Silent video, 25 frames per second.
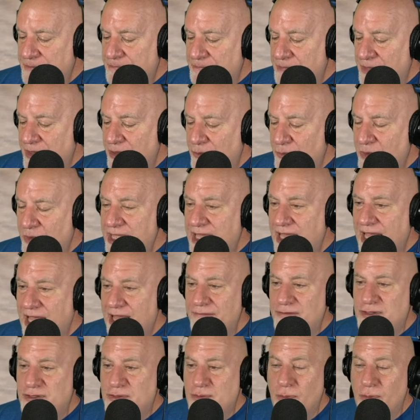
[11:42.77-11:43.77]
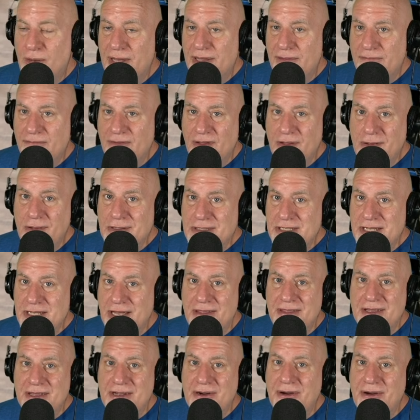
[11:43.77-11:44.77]
we have 12 volts on
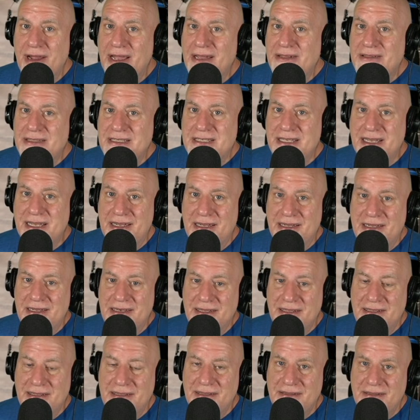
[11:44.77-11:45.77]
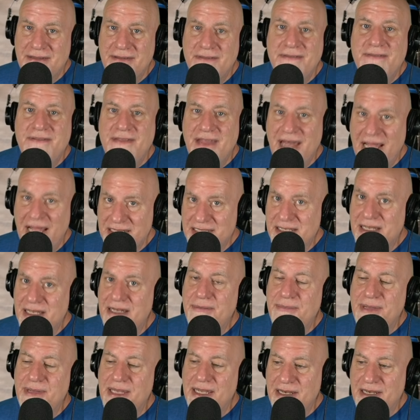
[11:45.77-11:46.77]
the ground side. That's going to
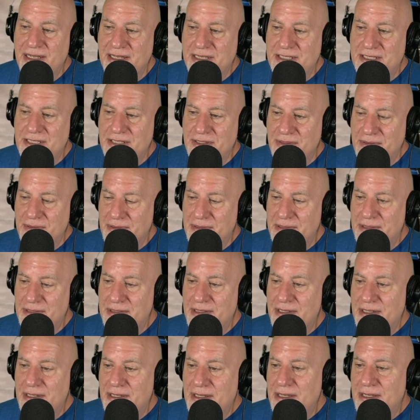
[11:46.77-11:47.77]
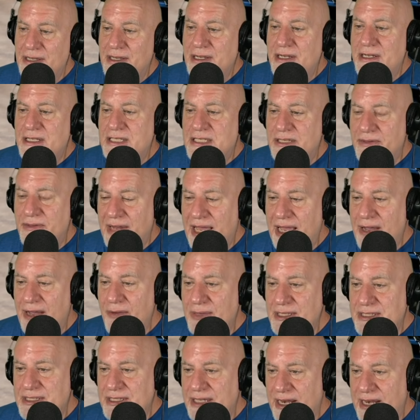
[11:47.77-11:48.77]
be an issue. So now
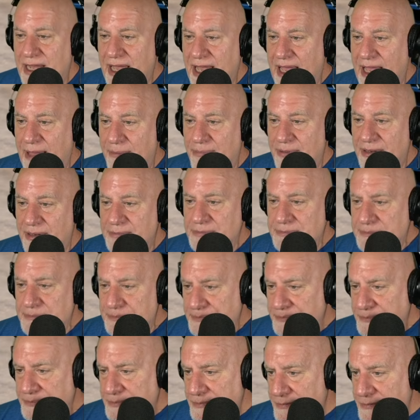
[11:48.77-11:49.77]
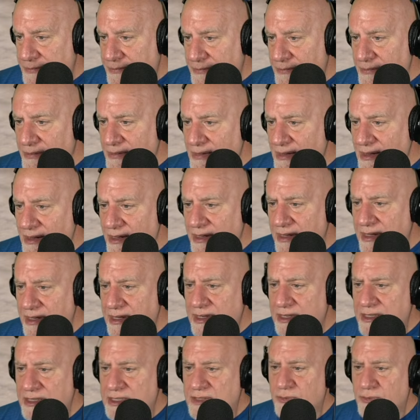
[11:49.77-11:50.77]
what's going to happen
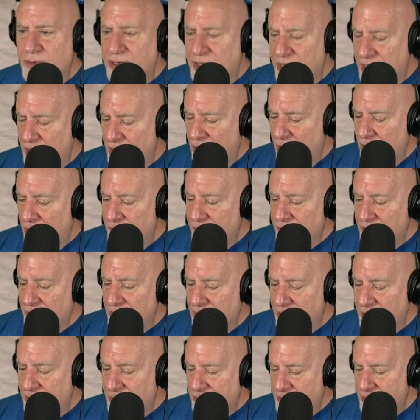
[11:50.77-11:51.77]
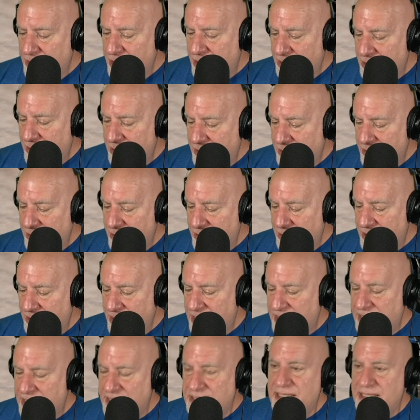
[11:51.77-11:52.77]
is we're going to overload
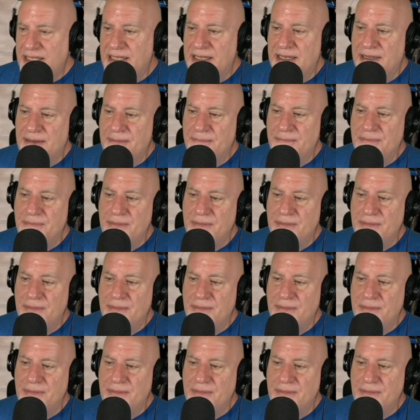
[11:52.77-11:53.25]
the ECM,